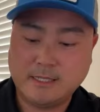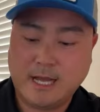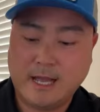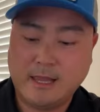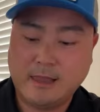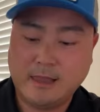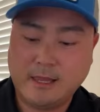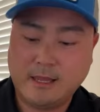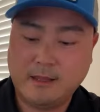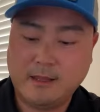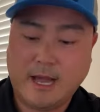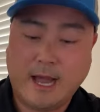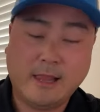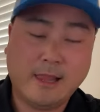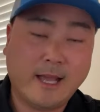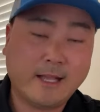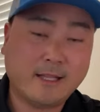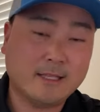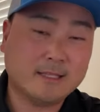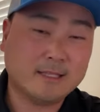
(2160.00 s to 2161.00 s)
I
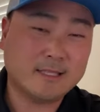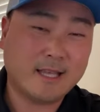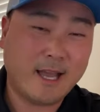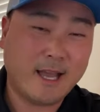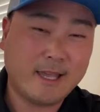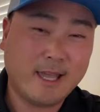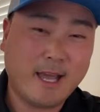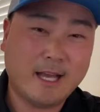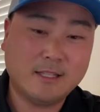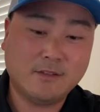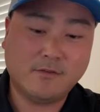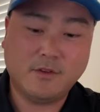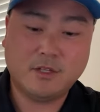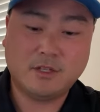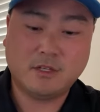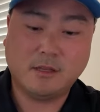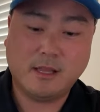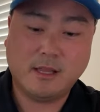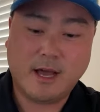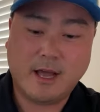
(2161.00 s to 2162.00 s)
like to side cast
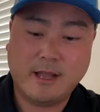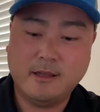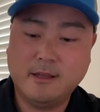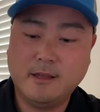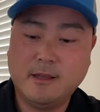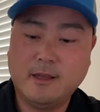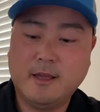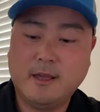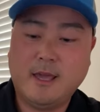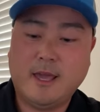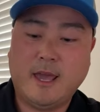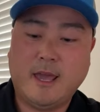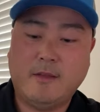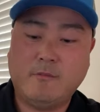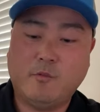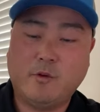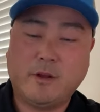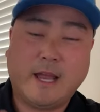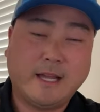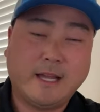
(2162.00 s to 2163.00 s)
fish a lot,
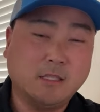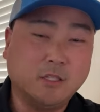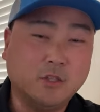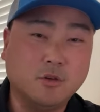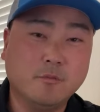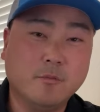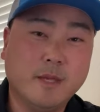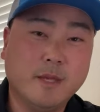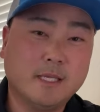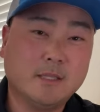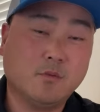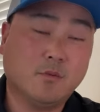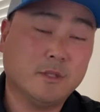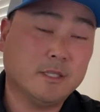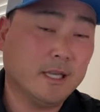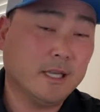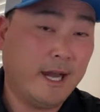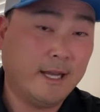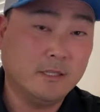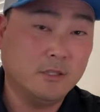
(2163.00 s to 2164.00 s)
and when I do miss,
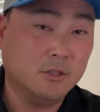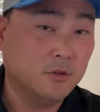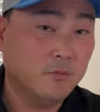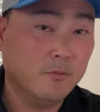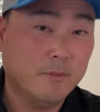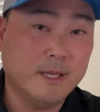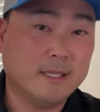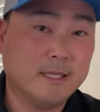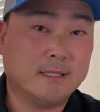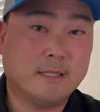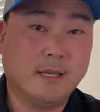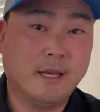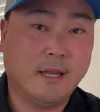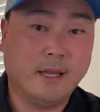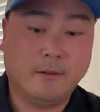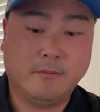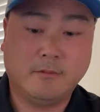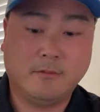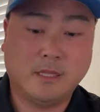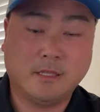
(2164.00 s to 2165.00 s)
which I do miss
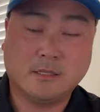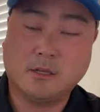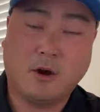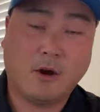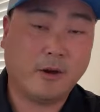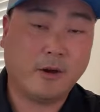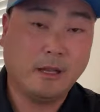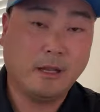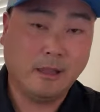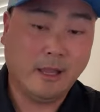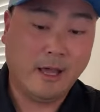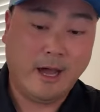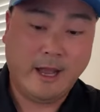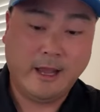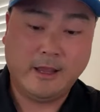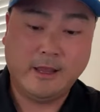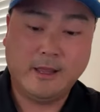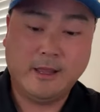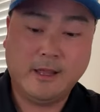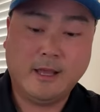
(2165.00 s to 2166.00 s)
the target a
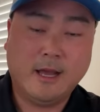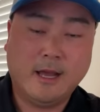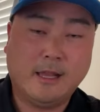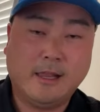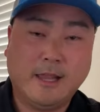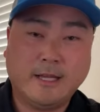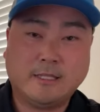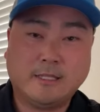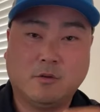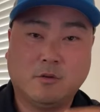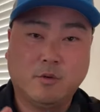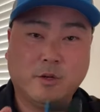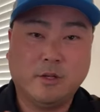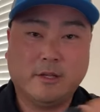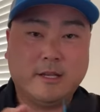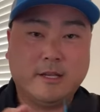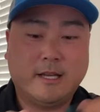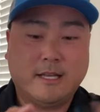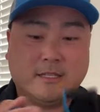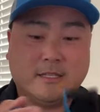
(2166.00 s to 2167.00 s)
lot, I like to reel
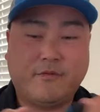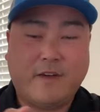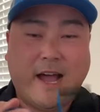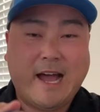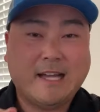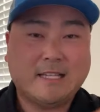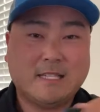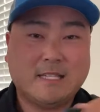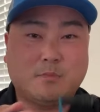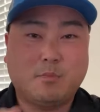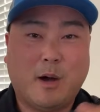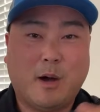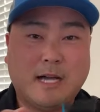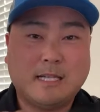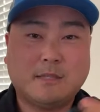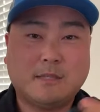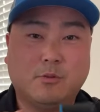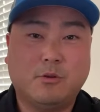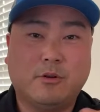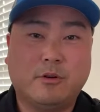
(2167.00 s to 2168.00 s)
it in as fast as
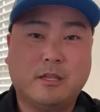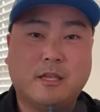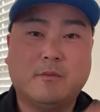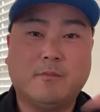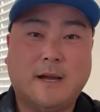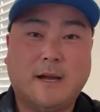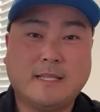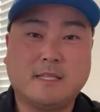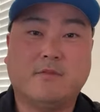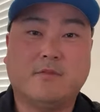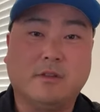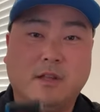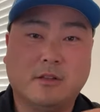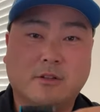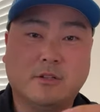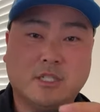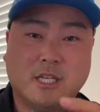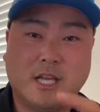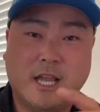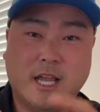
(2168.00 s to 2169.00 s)
possible and give myself
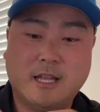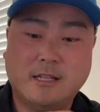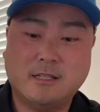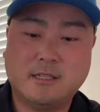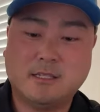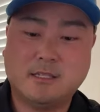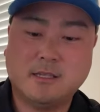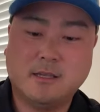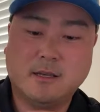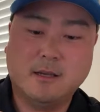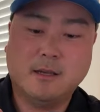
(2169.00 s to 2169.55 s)
another chance.